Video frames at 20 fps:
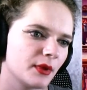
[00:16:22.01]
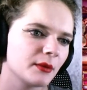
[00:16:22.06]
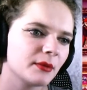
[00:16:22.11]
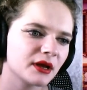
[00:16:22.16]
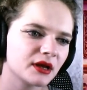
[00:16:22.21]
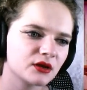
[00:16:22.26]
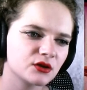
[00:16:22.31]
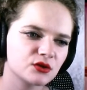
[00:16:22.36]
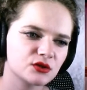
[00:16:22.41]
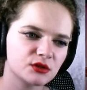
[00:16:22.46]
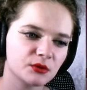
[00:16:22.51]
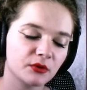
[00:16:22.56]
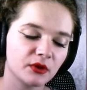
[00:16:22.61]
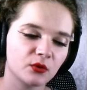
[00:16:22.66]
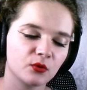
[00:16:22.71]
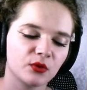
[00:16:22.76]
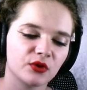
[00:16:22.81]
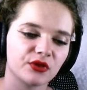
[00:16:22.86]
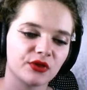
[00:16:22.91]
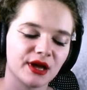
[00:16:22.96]
Maybe I can do
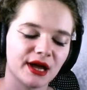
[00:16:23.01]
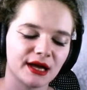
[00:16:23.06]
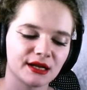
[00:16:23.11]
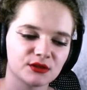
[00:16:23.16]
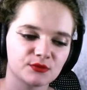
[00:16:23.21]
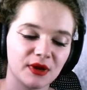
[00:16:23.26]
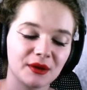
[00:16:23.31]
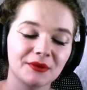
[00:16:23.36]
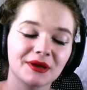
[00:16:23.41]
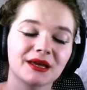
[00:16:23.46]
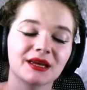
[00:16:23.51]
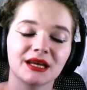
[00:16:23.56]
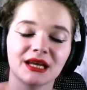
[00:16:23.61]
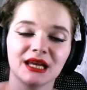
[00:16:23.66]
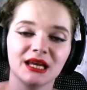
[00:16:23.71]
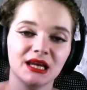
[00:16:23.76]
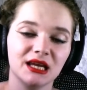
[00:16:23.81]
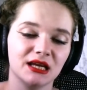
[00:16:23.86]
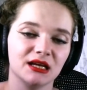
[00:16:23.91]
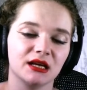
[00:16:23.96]
something with that. Maybe I
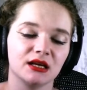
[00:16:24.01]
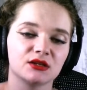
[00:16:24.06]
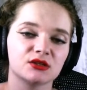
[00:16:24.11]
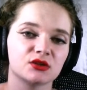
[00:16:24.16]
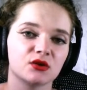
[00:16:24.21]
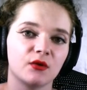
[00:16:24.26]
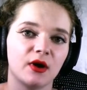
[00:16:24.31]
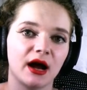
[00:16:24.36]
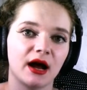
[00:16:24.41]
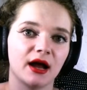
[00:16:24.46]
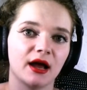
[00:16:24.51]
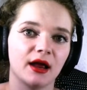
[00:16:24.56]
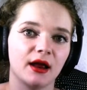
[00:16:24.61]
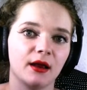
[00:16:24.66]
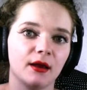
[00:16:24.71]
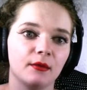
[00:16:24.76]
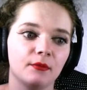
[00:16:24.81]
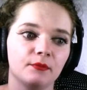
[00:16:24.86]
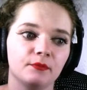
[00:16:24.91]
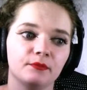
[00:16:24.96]
can eat it, so
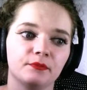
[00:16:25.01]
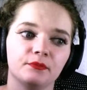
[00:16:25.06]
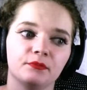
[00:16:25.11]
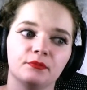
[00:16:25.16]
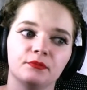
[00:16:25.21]
I...